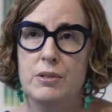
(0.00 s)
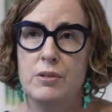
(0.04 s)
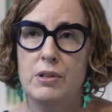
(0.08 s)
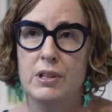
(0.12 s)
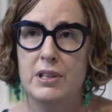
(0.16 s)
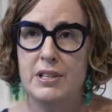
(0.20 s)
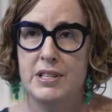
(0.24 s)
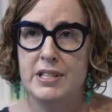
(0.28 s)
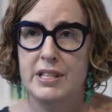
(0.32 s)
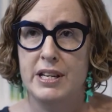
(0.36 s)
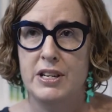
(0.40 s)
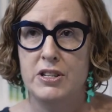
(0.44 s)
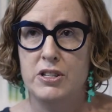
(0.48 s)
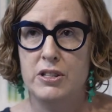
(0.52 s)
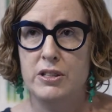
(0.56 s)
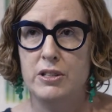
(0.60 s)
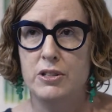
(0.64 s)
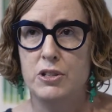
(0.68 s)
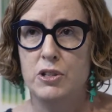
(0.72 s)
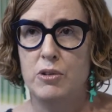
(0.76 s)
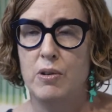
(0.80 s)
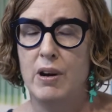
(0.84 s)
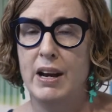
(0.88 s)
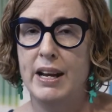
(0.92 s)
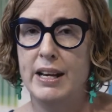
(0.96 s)
the organisation,
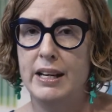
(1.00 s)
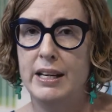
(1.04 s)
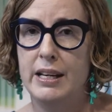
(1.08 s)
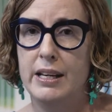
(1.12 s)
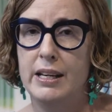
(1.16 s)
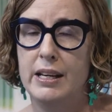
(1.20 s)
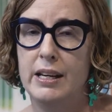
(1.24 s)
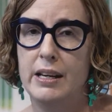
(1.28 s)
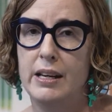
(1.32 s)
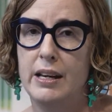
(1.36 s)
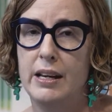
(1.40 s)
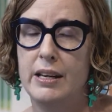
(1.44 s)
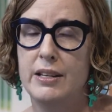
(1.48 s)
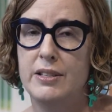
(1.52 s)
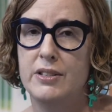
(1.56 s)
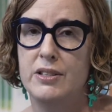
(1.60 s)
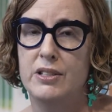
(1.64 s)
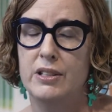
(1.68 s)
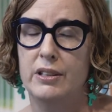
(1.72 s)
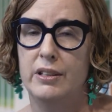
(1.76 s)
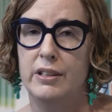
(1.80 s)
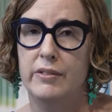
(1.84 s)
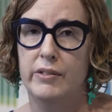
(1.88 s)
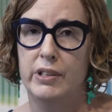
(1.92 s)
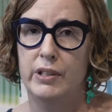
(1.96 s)
the training is
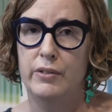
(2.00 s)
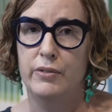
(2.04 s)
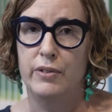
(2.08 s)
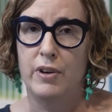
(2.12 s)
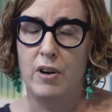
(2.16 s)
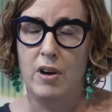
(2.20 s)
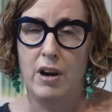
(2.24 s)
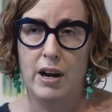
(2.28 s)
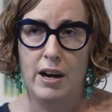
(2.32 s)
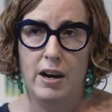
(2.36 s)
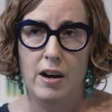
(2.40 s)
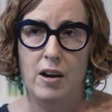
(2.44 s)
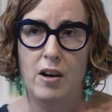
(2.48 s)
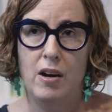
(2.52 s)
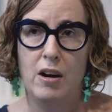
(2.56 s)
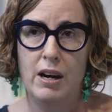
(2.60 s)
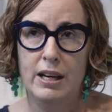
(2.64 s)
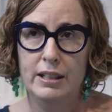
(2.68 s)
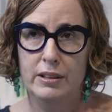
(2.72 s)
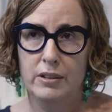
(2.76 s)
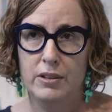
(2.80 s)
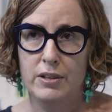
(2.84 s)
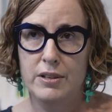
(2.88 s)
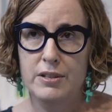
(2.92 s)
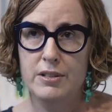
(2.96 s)
delivered via
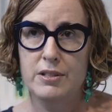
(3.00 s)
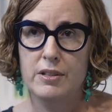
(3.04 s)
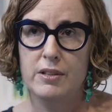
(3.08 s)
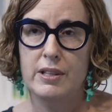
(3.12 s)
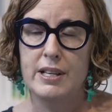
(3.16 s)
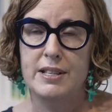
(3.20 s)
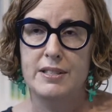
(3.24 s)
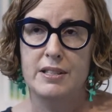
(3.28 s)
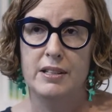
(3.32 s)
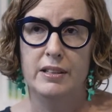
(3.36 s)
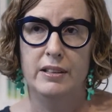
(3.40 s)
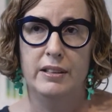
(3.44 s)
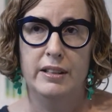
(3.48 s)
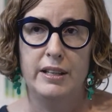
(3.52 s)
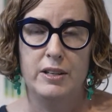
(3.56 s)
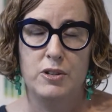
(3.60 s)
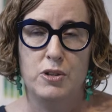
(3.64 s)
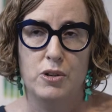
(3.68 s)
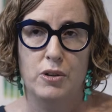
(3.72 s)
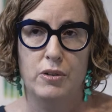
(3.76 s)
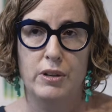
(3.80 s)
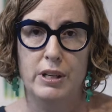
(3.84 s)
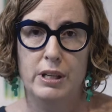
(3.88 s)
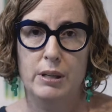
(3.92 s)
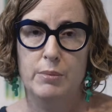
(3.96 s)
iLearn, so that's an
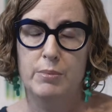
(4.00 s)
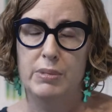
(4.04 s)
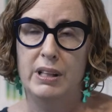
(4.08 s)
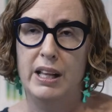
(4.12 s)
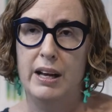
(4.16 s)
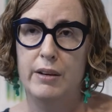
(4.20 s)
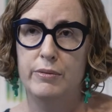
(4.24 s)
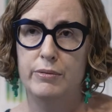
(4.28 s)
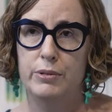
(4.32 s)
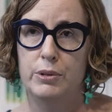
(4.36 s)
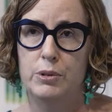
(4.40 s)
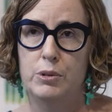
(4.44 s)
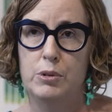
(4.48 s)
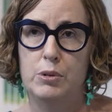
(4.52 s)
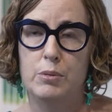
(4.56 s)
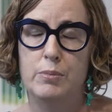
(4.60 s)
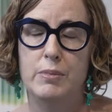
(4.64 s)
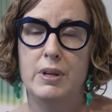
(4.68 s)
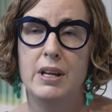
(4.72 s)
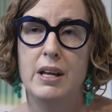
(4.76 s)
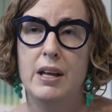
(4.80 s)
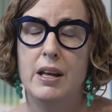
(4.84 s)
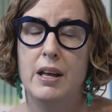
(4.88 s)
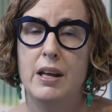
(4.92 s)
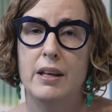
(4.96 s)
electronic
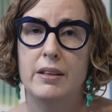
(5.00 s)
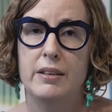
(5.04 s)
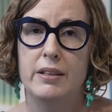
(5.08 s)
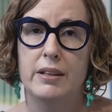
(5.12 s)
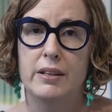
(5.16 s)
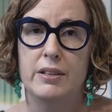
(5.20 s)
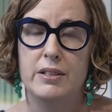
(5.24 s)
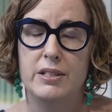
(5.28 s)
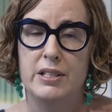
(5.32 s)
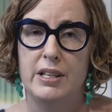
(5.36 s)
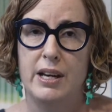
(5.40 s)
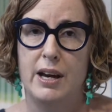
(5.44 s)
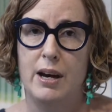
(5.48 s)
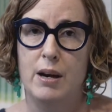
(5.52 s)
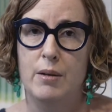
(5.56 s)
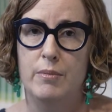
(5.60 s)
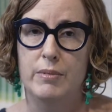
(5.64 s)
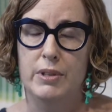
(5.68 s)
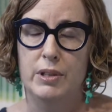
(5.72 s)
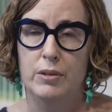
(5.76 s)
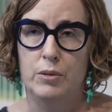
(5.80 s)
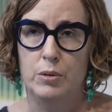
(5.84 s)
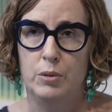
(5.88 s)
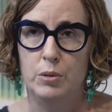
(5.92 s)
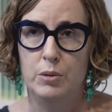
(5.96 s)
platform that,
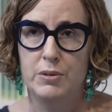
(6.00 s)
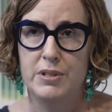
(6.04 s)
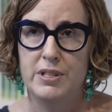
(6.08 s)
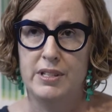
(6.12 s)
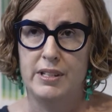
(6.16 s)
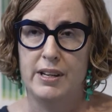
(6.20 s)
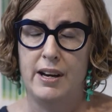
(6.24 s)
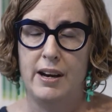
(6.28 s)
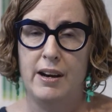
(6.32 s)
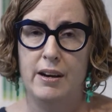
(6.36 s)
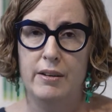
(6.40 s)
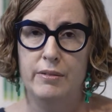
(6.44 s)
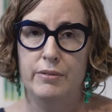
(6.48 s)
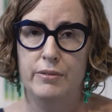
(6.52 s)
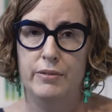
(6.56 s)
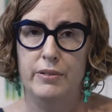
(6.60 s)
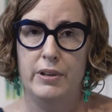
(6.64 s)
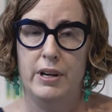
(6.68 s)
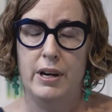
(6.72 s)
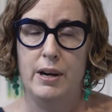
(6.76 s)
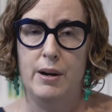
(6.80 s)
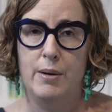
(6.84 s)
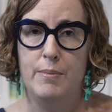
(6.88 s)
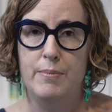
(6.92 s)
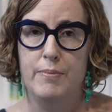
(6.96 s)
um, that all staff
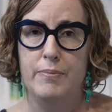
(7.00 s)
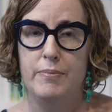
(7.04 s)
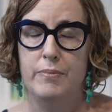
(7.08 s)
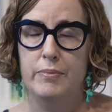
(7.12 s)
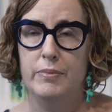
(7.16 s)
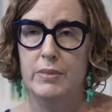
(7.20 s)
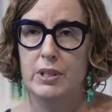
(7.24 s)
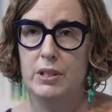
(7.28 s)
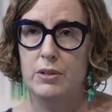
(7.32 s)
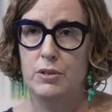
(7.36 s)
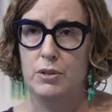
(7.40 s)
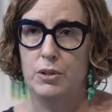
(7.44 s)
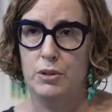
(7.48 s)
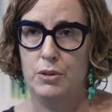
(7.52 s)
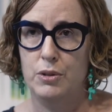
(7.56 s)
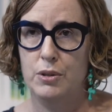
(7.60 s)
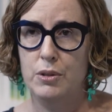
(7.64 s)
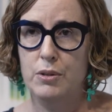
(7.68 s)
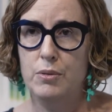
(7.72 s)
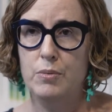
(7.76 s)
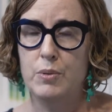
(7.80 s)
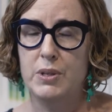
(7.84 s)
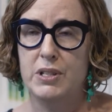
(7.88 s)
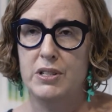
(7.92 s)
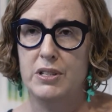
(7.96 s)
um,
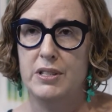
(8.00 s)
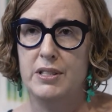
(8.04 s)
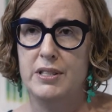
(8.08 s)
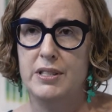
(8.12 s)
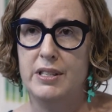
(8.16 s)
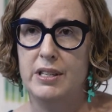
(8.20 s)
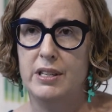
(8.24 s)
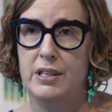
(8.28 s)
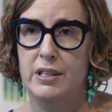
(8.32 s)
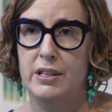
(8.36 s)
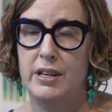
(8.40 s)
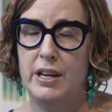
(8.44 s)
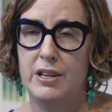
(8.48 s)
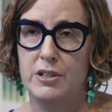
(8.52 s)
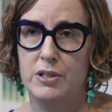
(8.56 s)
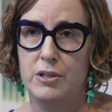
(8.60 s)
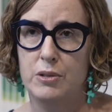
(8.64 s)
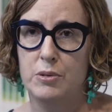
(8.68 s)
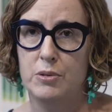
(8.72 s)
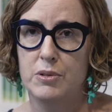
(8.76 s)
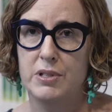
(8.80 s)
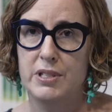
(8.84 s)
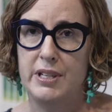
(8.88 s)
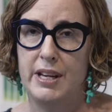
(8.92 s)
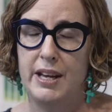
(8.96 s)
do, which is the
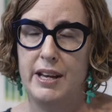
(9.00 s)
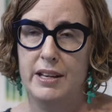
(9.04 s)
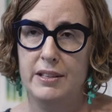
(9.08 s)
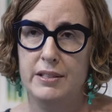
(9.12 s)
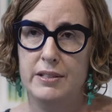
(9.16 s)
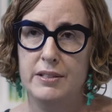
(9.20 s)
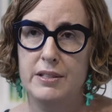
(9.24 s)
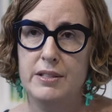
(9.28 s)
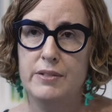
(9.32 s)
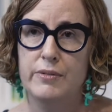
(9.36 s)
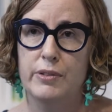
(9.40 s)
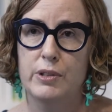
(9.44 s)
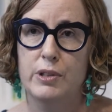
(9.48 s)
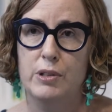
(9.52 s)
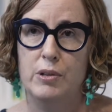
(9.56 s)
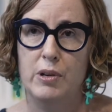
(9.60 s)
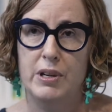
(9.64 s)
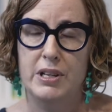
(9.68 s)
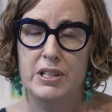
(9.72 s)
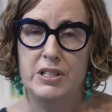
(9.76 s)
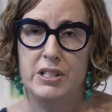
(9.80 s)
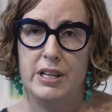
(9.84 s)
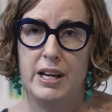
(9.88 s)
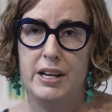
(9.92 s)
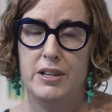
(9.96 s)
national standards for
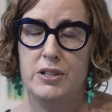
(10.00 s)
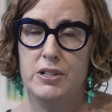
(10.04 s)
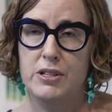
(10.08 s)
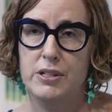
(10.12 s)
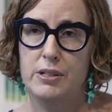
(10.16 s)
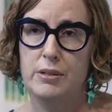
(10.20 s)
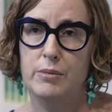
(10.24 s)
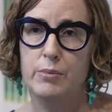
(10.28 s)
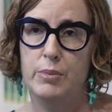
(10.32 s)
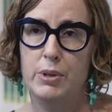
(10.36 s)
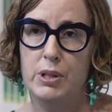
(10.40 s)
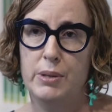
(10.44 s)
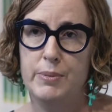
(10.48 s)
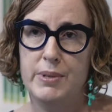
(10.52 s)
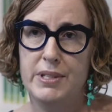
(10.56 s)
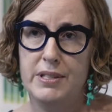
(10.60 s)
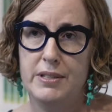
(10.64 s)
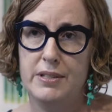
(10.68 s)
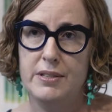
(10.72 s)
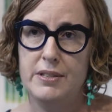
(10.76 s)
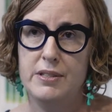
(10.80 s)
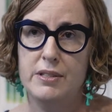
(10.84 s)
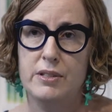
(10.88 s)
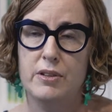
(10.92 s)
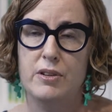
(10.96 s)
accreditation
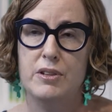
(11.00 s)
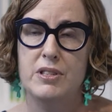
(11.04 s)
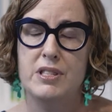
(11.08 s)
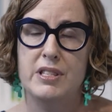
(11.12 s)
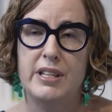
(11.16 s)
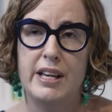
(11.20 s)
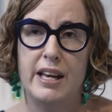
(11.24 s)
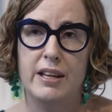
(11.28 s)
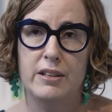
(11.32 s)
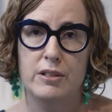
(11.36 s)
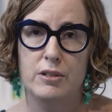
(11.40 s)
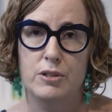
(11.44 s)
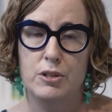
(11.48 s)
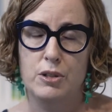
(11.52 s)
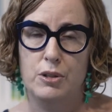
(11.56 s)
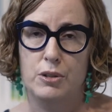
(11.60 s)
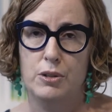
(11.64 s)
purposes. So, Standard